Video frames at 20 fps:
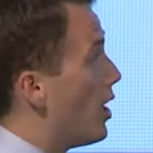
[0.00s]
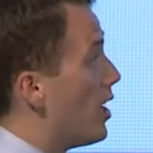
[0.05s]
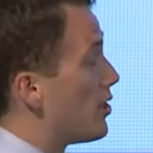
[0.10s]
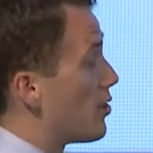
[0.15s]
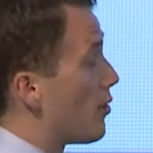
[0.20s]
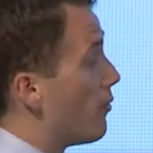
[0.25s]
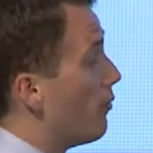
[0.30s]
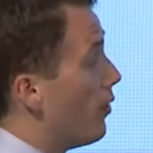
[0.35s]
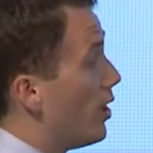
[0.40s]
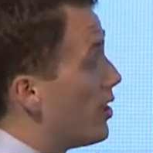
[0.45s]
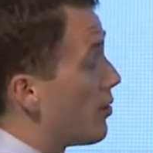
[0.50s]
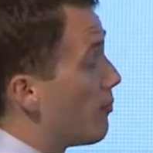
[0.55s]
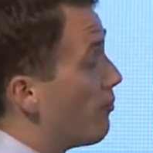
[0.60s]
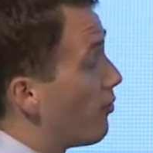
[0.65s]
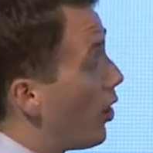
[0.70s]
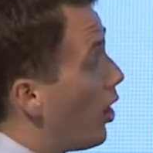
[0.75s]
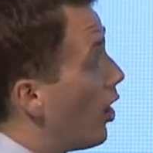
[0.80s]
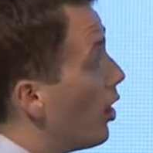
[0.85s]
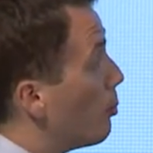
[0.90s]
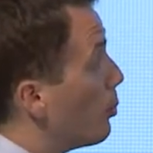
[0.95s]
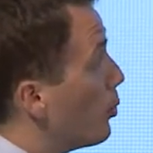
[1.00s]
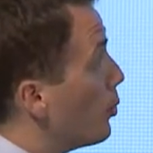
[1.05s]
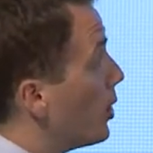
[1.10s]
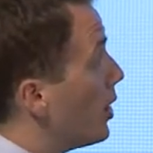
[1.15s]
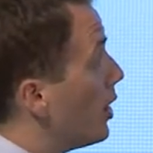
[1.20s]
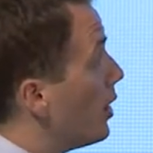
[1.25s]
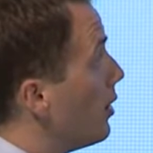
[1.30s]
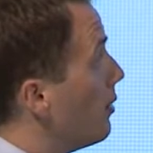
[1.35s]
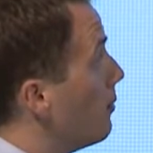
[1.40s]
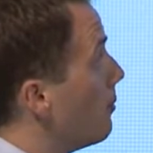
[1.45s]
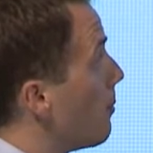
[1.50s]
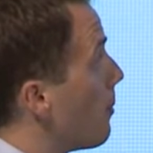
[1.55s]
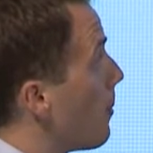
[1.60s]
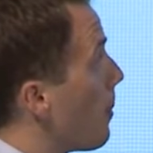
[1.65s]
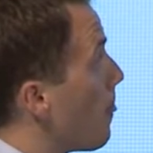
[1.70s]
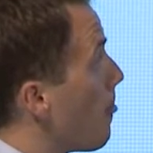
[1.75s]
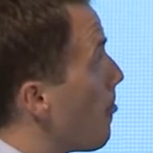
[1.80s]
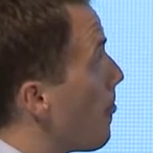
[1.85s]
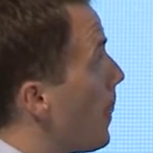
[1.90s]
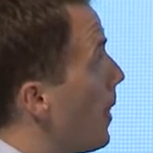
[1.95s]
isn't viable here.
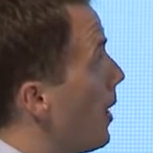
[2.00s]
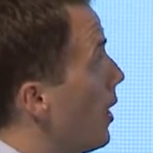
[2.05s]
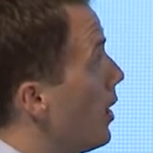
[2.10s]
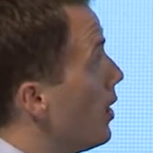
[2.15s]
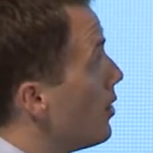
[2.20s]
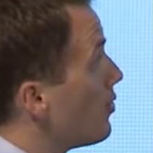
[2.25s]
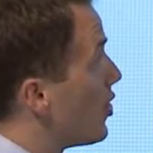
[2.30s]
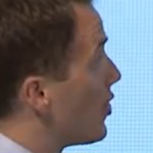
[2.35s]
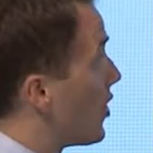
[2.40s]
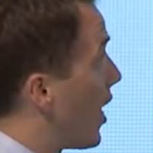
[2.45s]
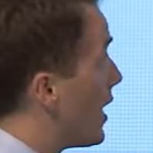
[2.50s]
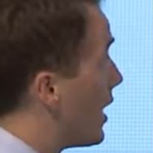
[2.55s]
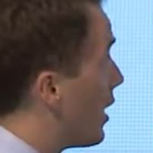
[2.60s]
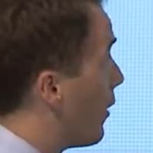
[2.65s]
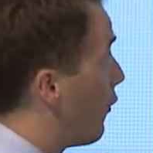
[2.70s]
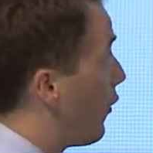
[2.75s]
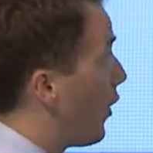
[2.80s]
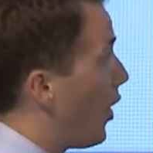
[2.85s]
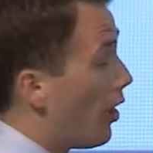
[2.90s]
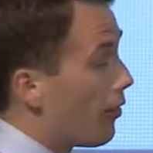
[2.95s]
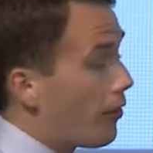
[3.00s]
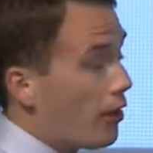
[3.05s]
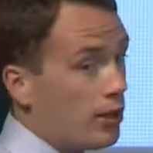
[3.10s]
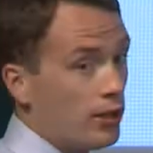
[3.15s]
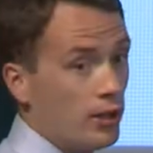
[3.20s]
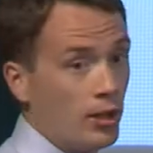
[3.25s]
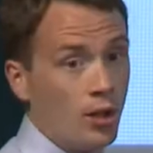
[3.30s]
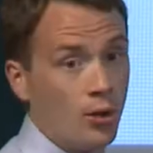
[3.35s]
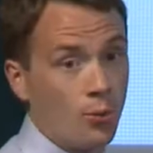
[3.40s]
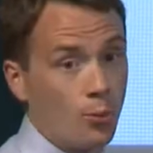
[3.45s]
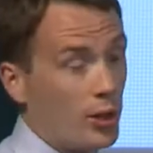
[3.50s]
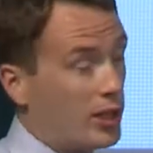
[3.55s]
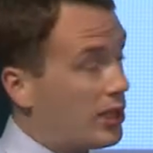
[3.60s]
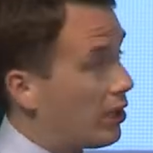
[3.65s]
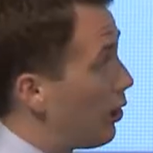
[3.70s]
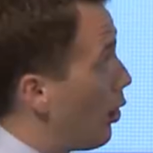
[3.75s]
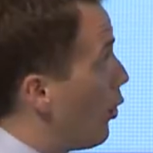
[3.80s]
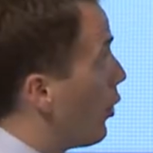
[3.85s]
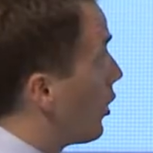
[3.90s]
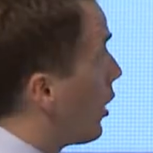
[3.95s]
To take it further, we
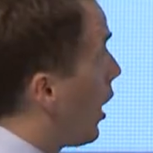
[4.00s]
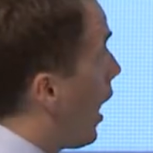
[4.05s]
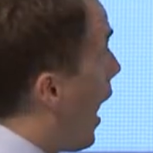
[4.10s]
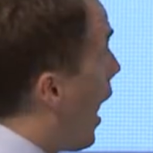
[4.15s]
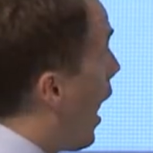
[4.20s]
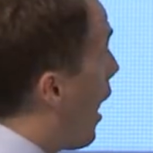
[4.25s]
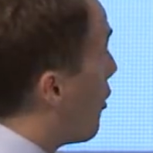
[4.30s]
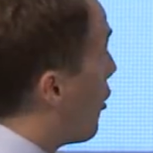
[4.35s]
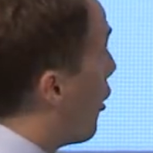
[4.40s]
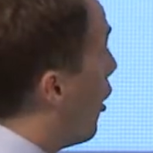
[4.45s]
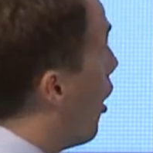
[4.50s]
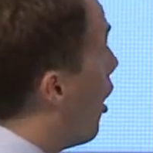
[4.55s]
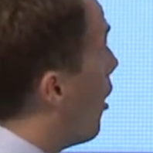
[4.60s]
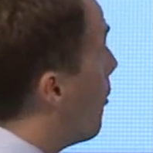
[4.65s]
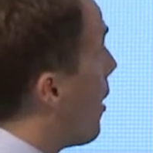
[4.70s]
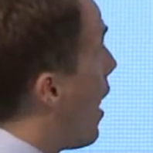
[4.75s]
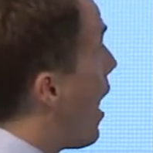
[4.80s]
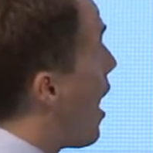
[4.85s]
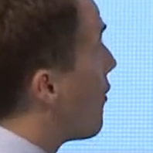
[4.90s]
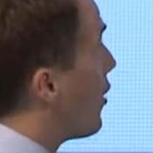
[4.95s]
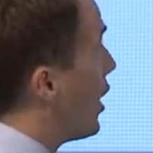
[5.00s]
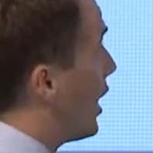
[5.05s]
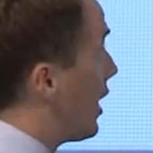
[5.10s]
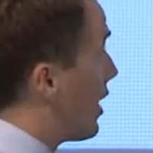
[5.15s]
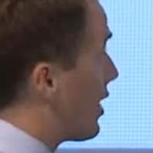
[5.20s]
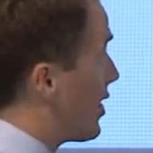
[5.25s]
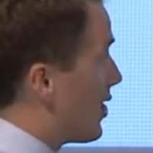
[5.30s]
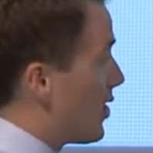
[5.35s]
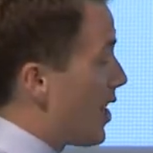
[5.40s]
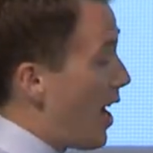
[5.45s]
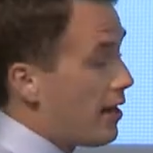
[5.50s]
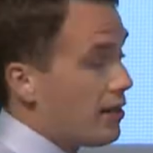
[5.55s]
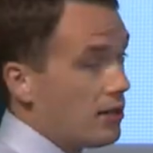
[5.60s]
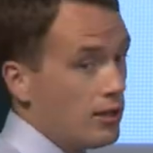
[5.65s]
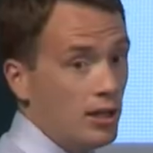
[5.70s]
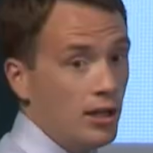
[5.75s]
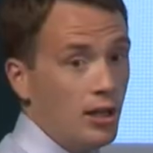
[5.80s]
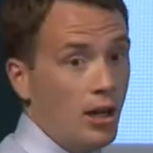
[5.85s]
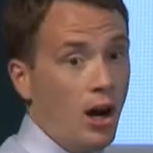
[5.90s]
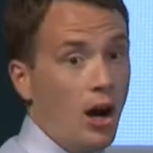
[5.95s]
could look at the areal extent
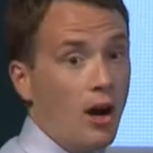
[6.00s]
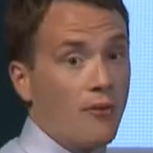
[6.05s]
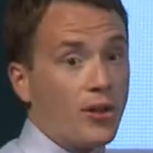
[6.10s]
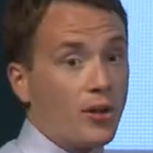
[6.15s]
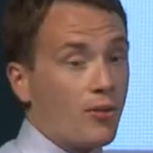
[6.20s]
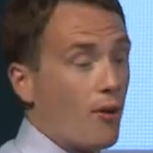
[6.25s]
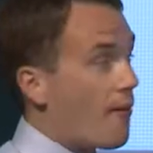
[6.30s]
of the